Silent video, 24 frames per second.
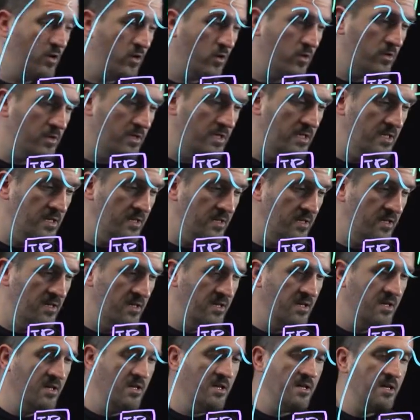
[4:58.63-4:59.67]
early,
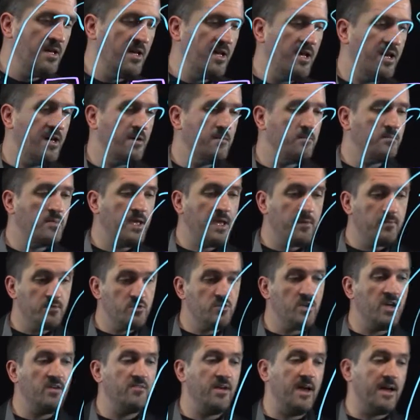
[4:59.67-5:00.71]
be able to have